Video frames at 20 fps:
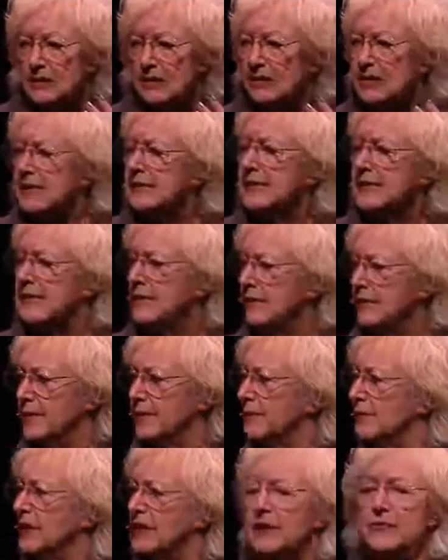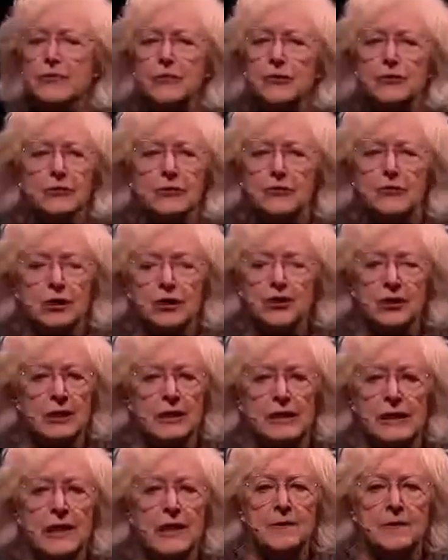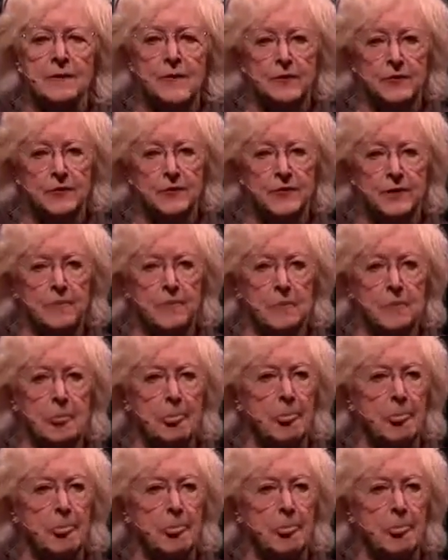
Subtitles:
deceive him, even crush the life out of him.